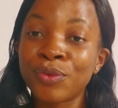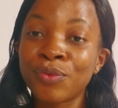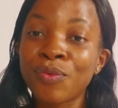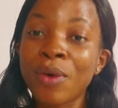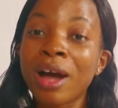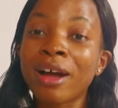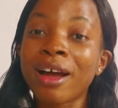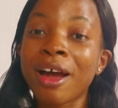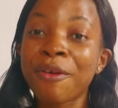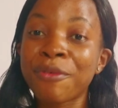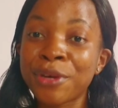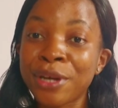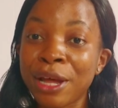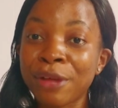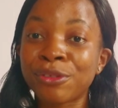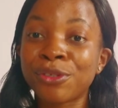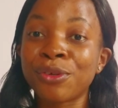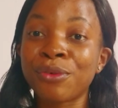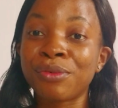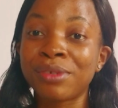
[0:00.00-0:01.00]
while carrying
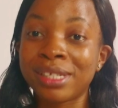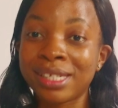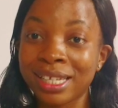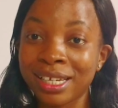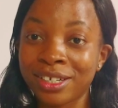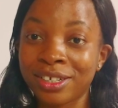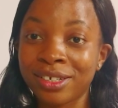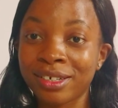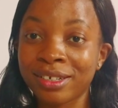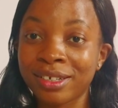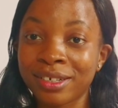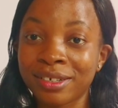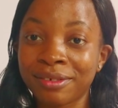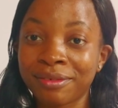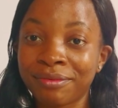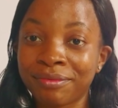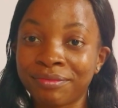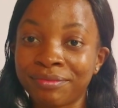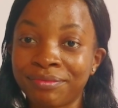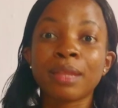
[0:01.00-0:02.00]
out your research.
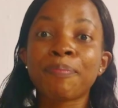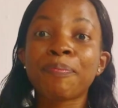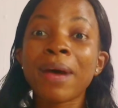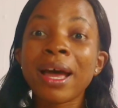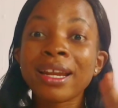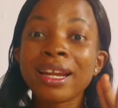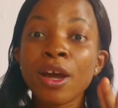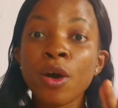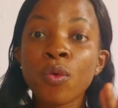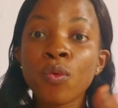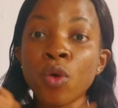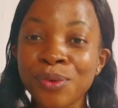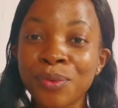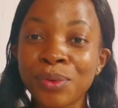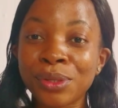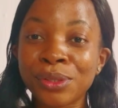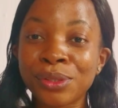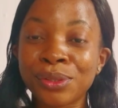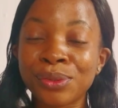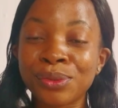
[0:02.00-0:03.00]
The panel
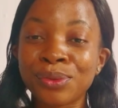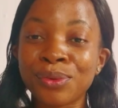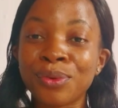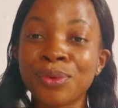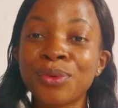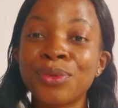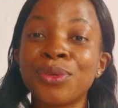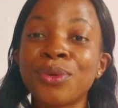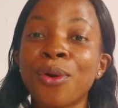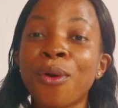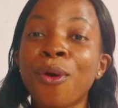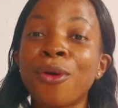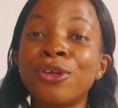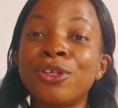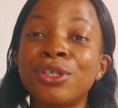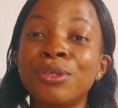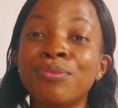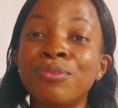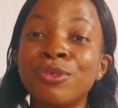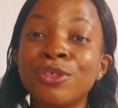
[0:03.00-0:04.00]
also wants to know your
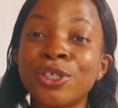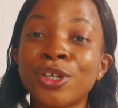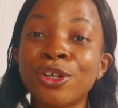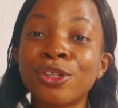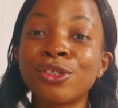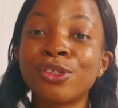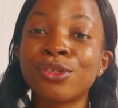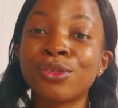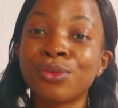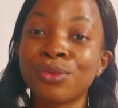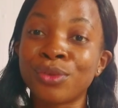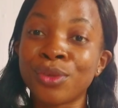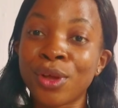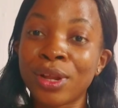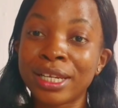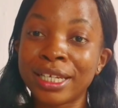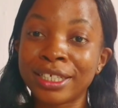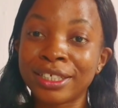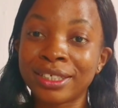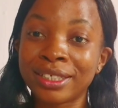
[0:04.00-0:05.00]
contributions to
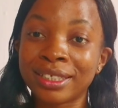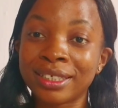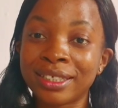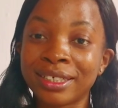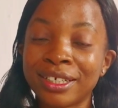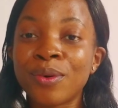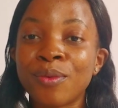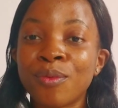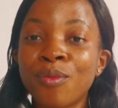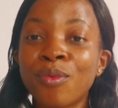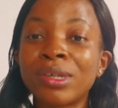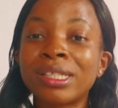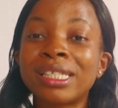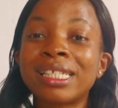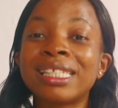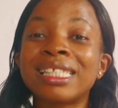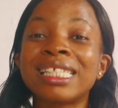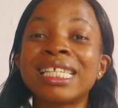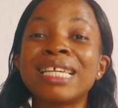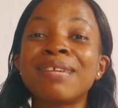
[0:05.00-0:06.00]
knowledge.
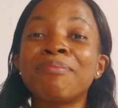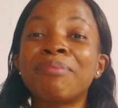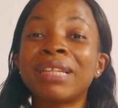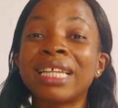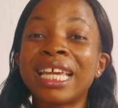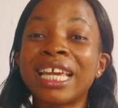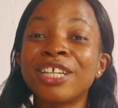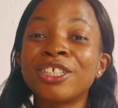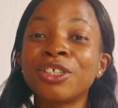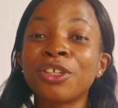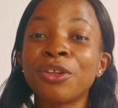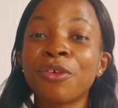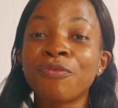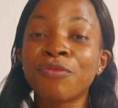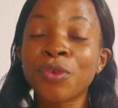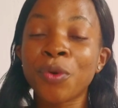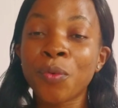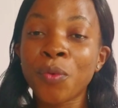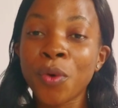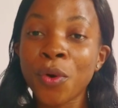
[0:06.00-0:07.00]
What is the implication
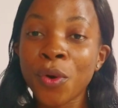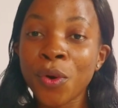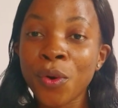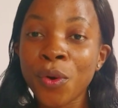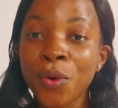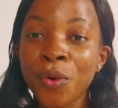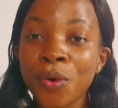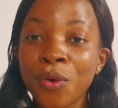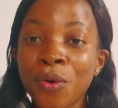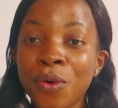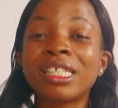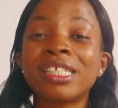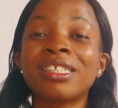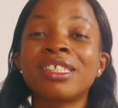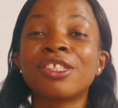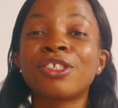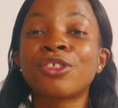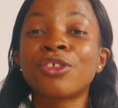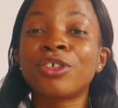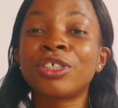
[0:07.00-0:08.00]
of your work? What
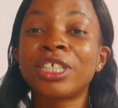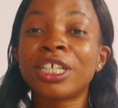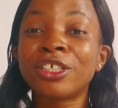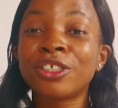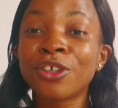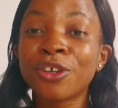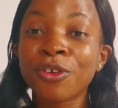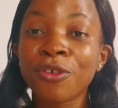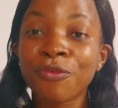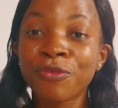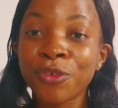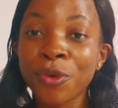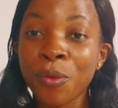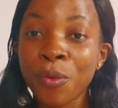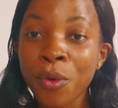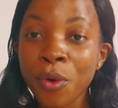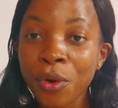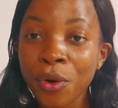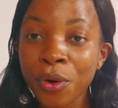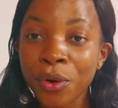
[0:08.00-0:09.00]
is the suggestion of your
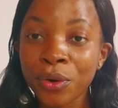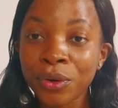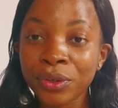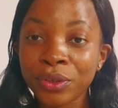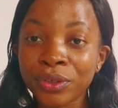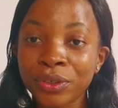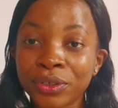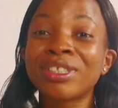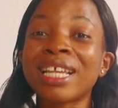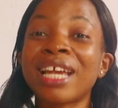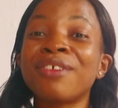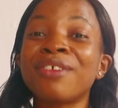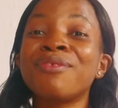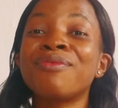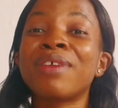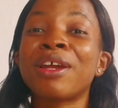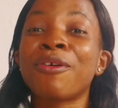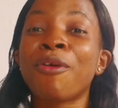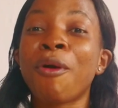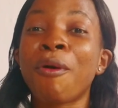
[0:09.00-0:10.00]
work? What are
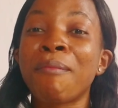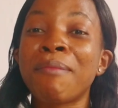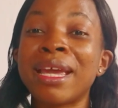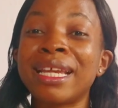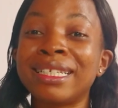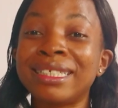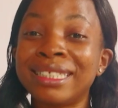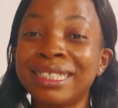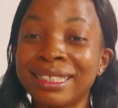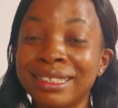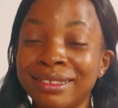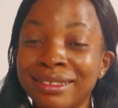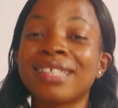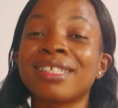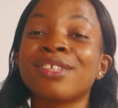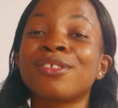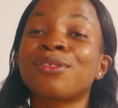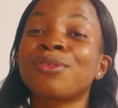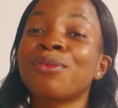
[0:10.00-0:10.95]
you recommending as a